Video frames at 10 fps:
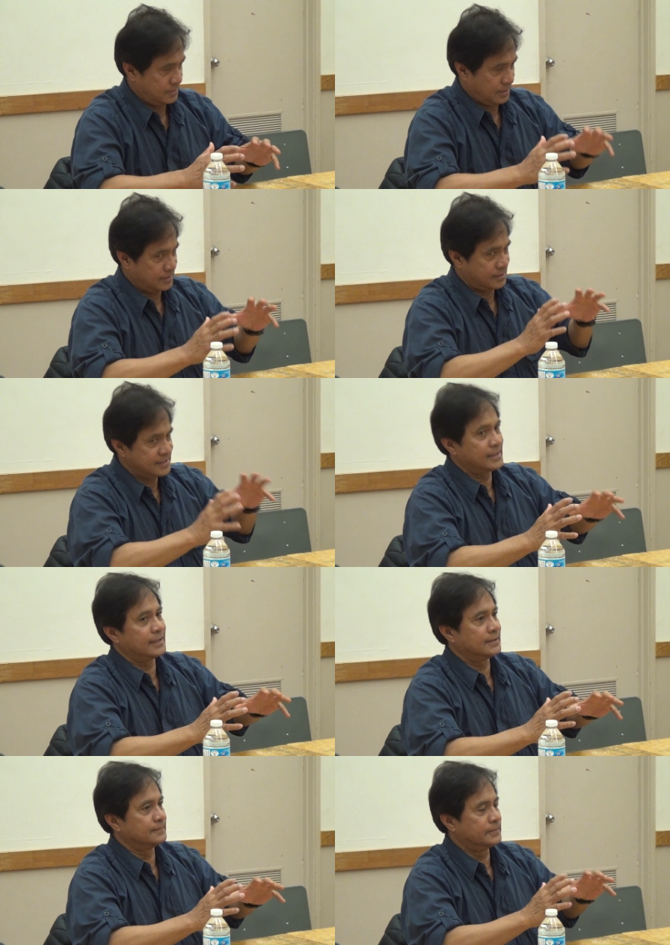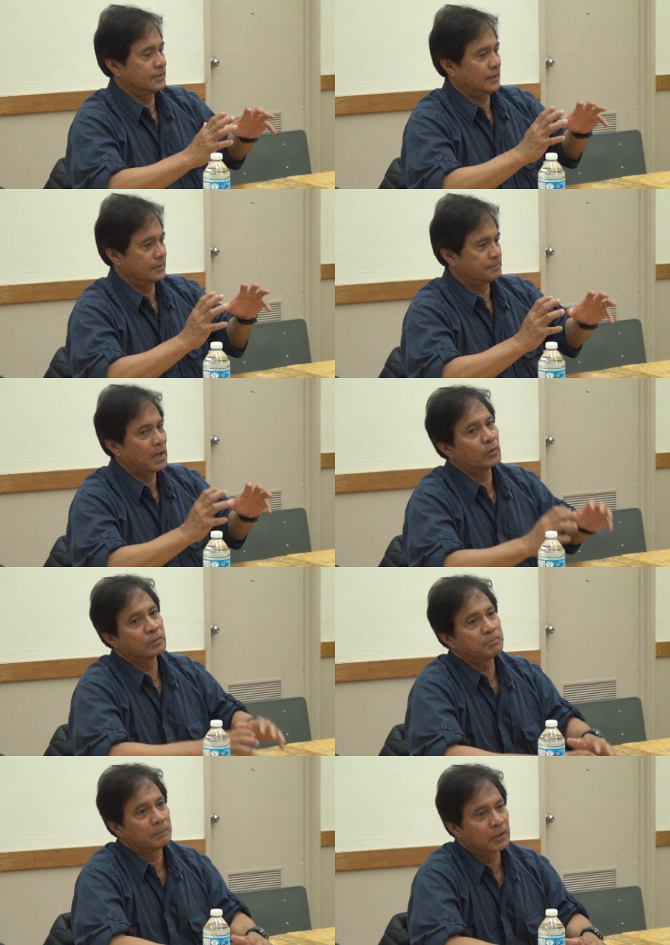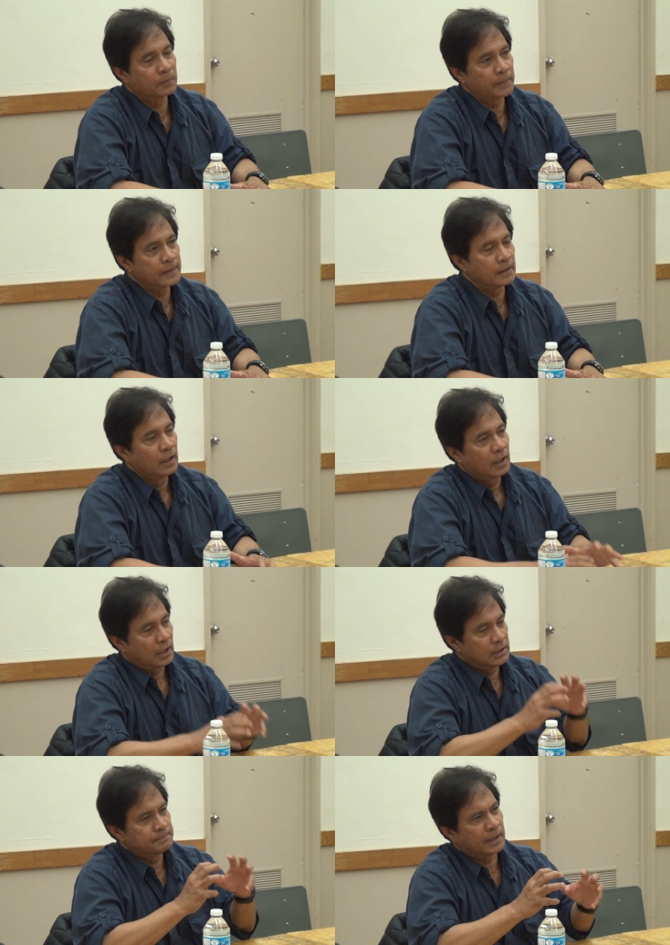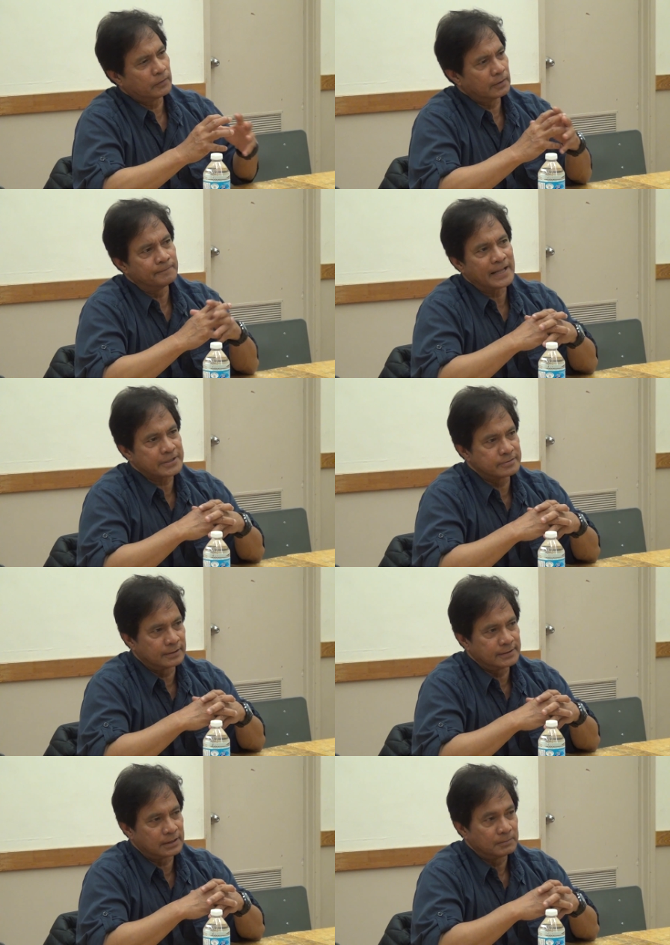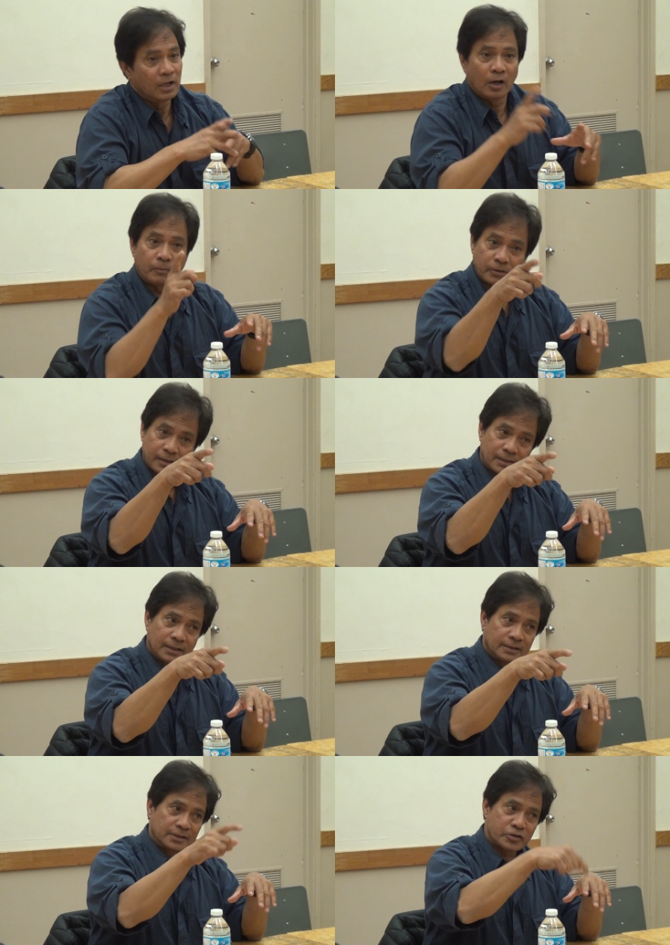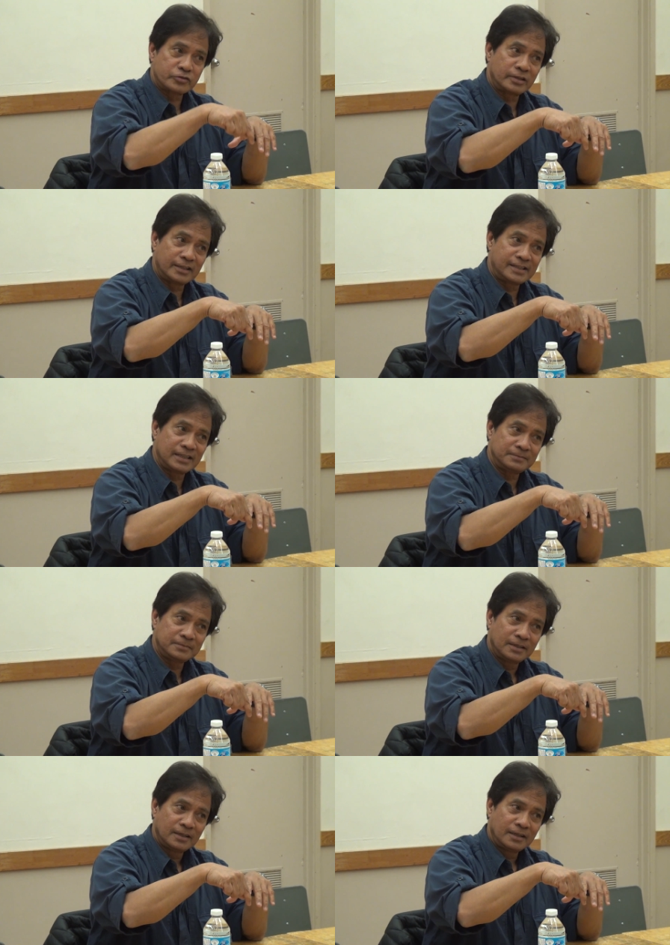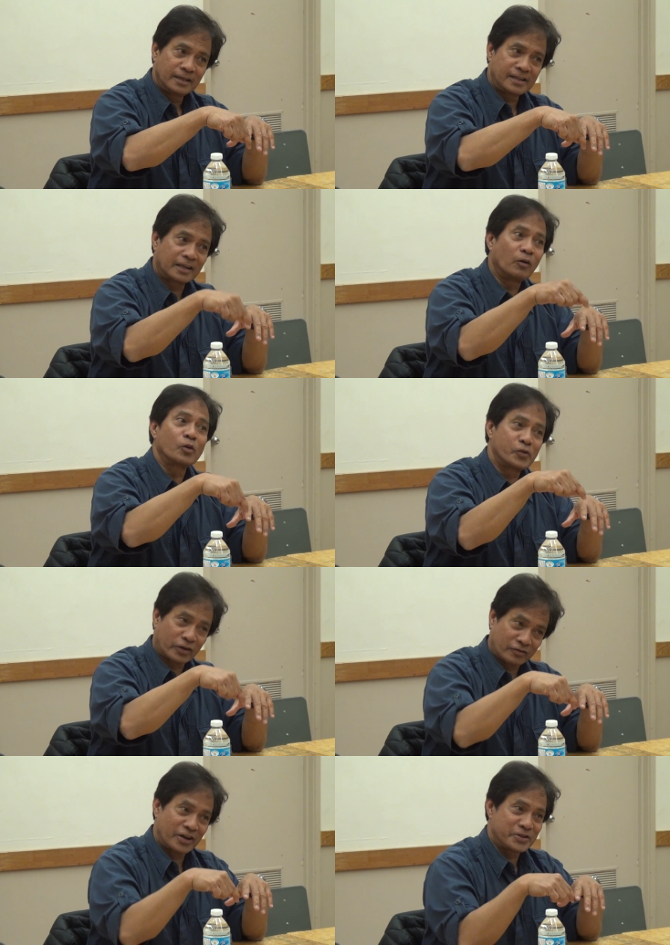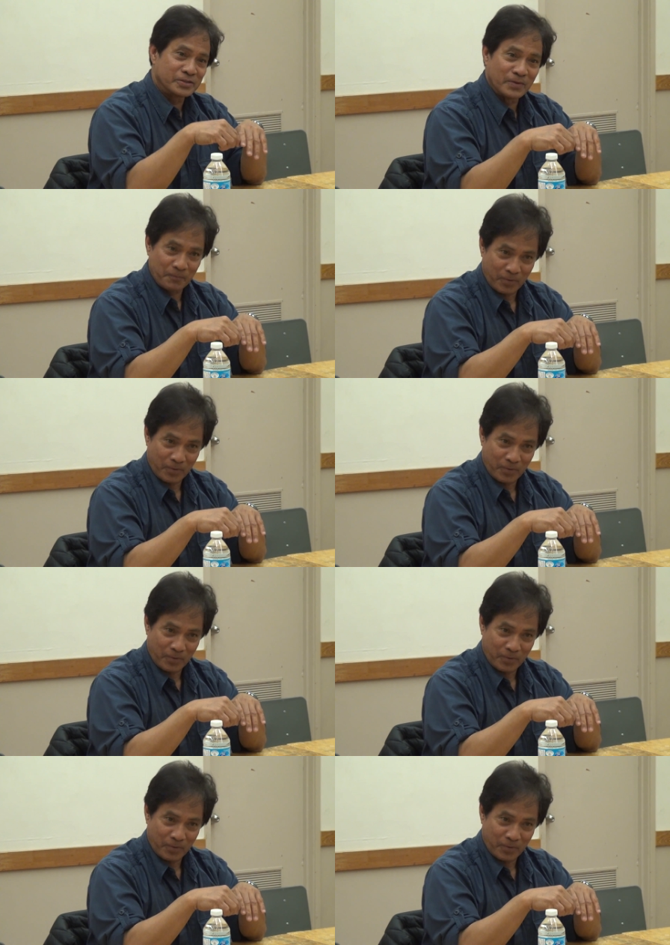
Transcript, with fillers: That's a sign of the power of public opinion and the power of nationalism. Of course, nationalism is a cause a creation of the